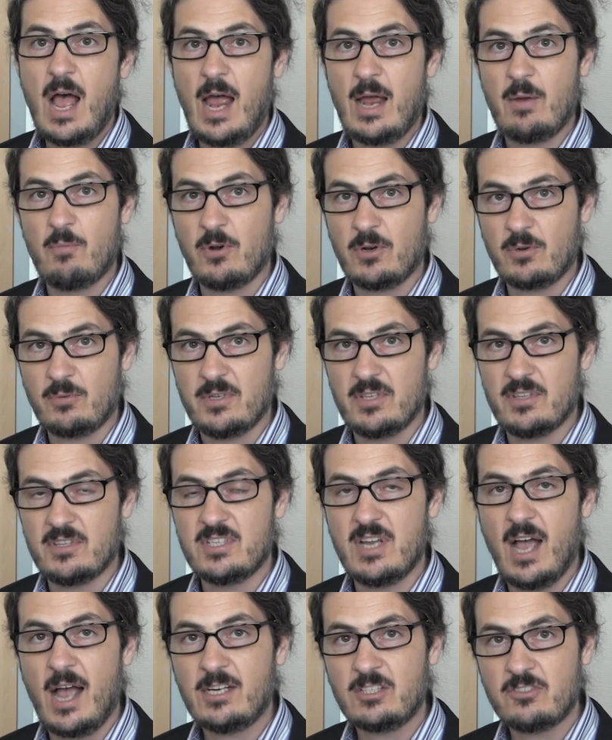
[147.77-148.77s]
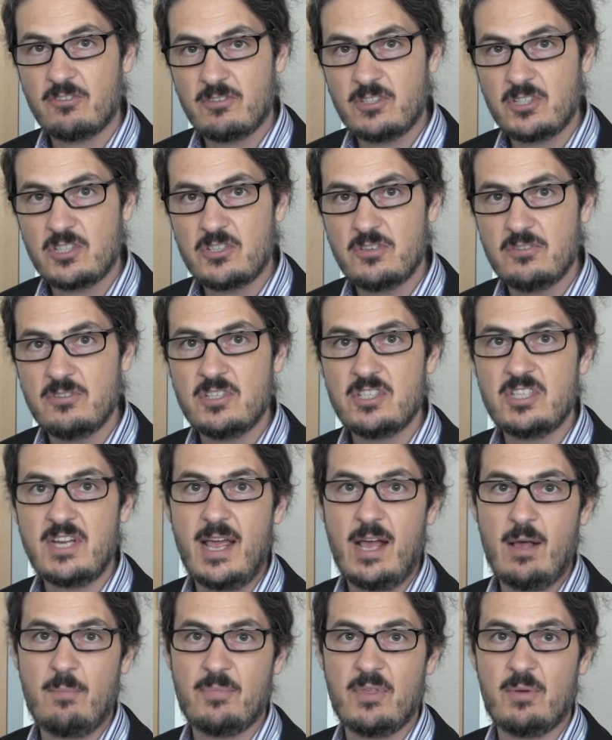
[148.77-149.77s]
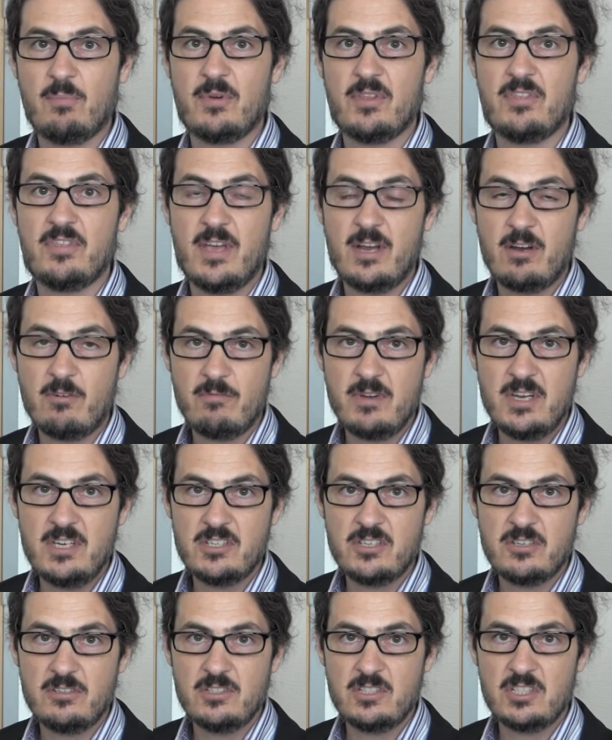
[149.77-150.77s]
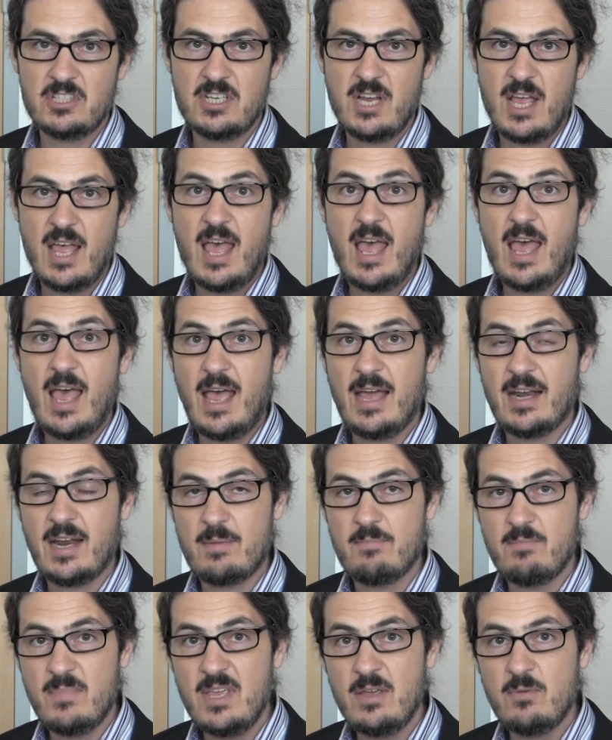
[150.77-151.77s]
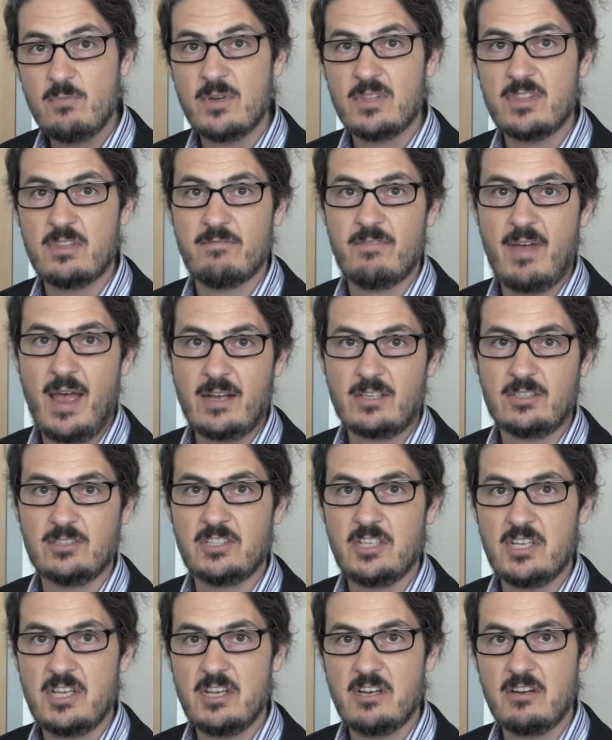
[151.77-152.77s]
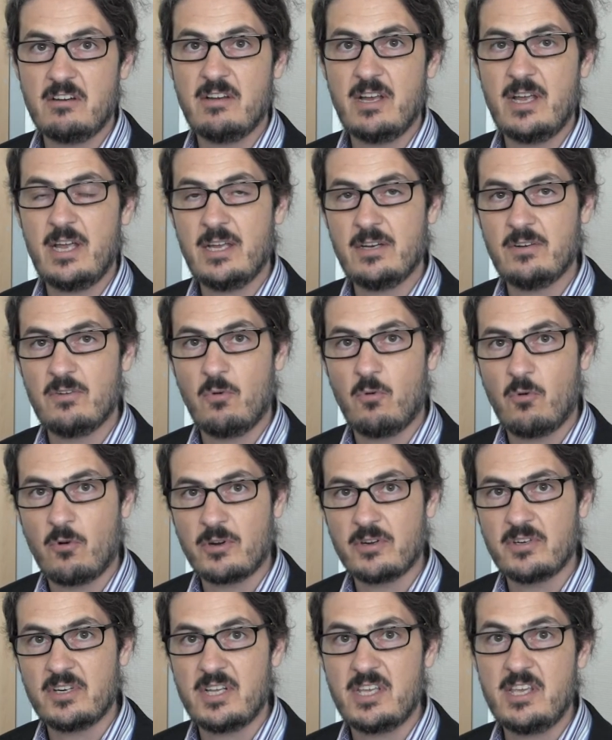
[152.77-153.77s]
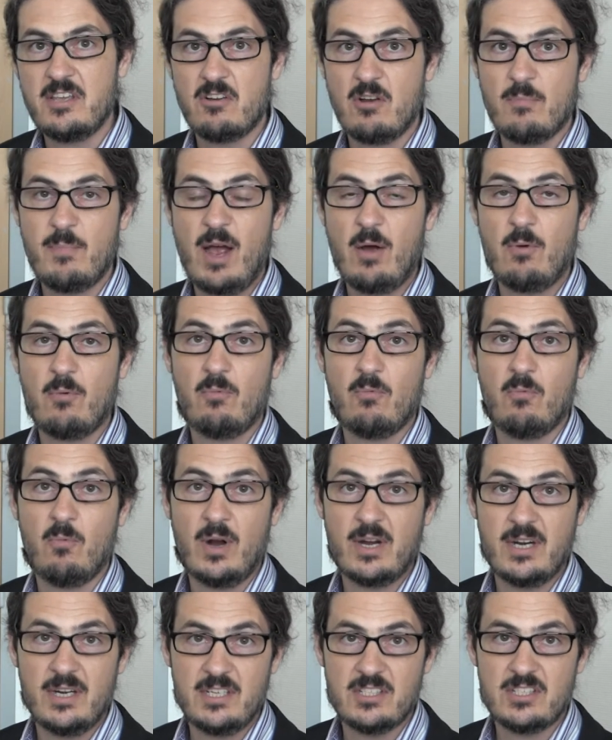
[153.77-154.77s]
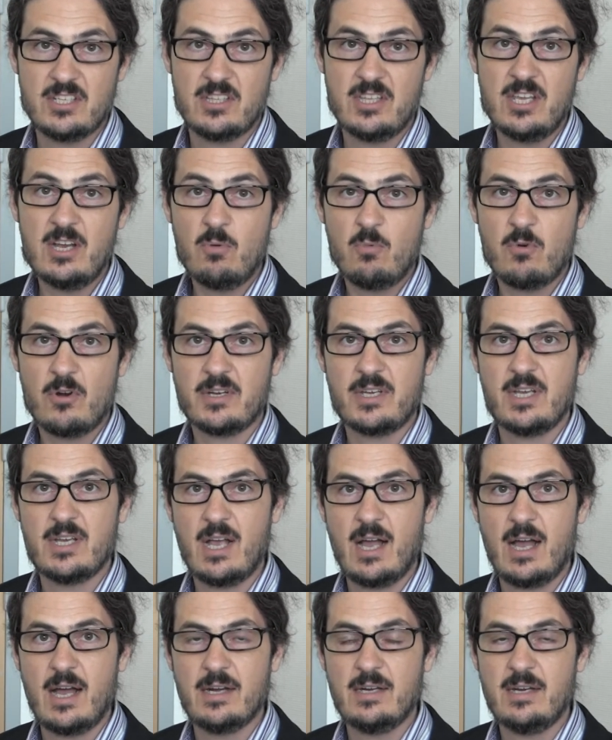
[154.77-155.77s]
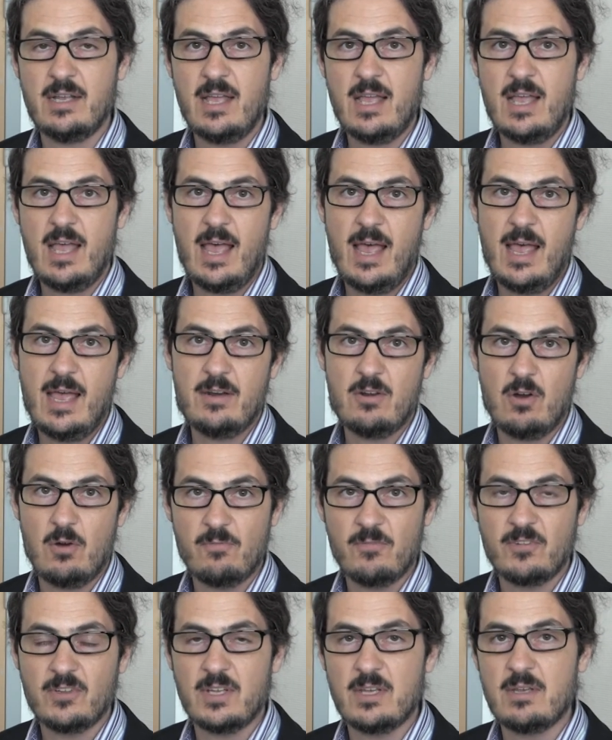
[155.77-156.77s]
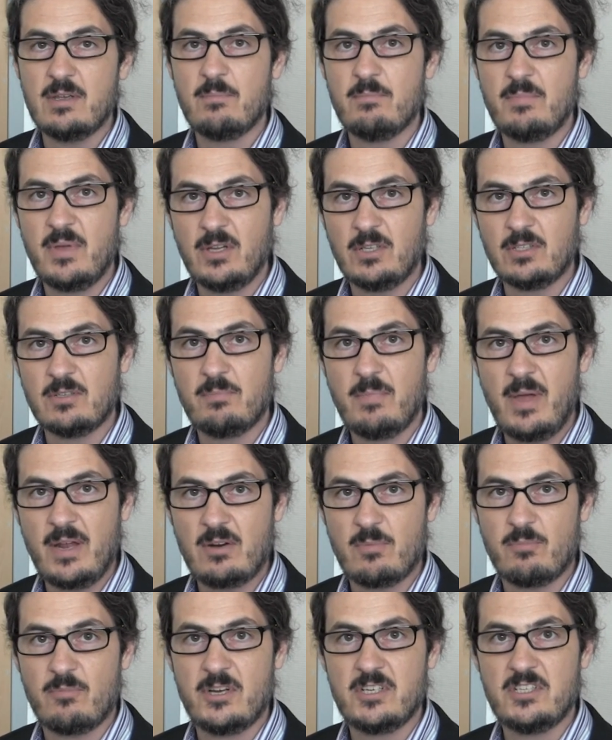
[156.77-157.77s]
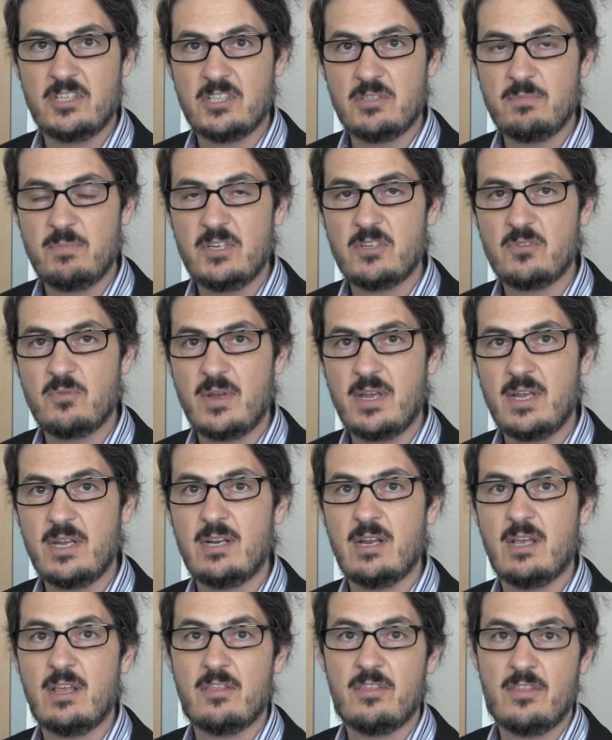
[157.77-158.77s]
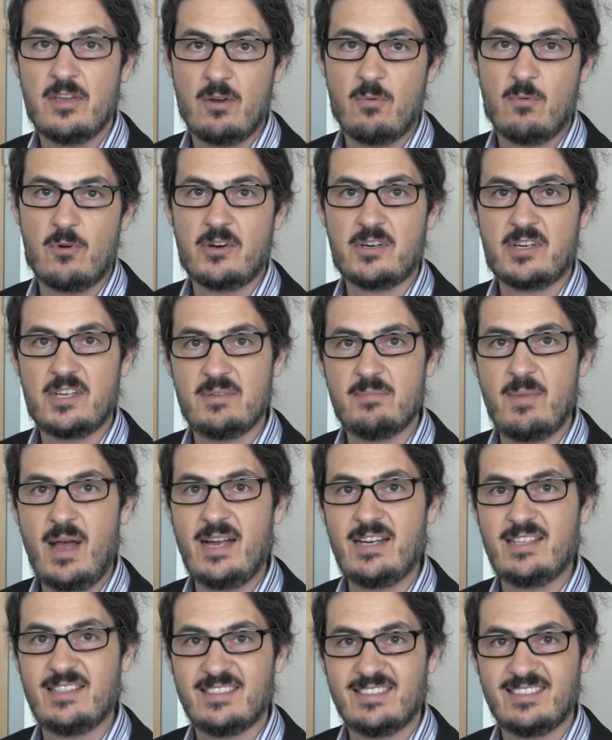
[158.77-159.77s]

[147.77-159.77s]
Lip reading: I work with doctoral students to help them with their research, and I meet with the faculty here in order to hear about what it is that they're working on and hopefully build better bridges between their work and mine.